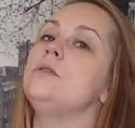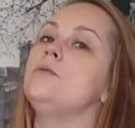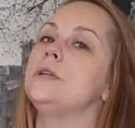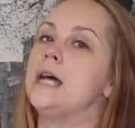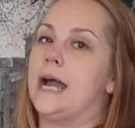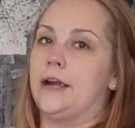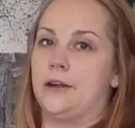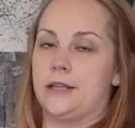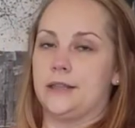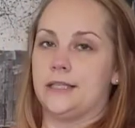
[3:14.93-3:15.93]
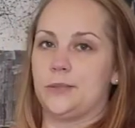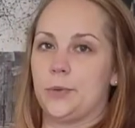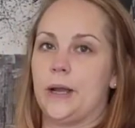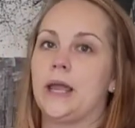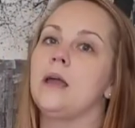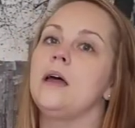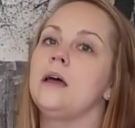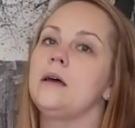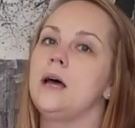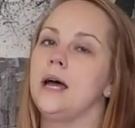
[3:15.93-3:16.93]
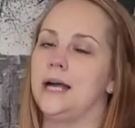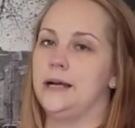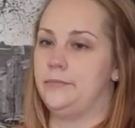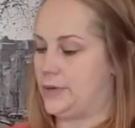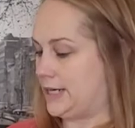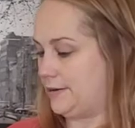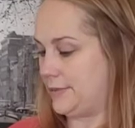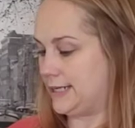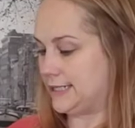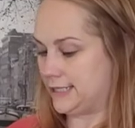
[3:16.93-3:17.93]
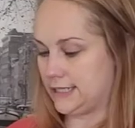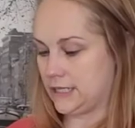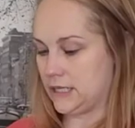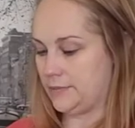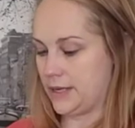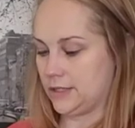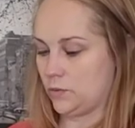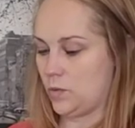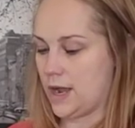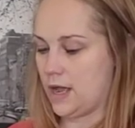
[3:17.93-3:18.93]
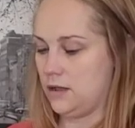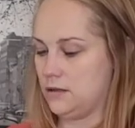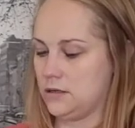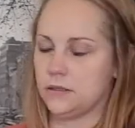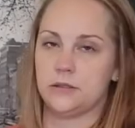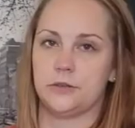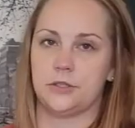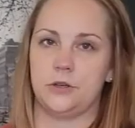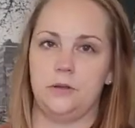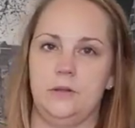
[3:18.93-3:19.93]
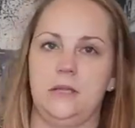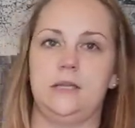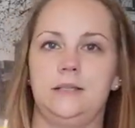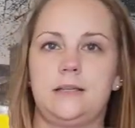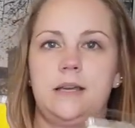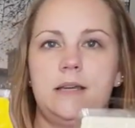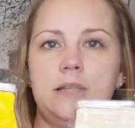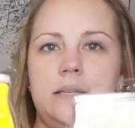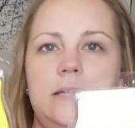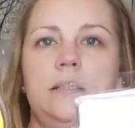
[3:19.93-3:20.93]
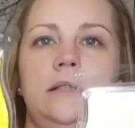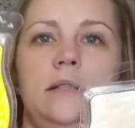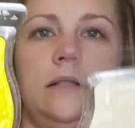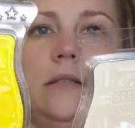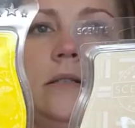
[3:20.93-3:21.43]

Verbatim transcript: retired in the spring, um, but in my Scentsy Club as well. So I'll show you these guys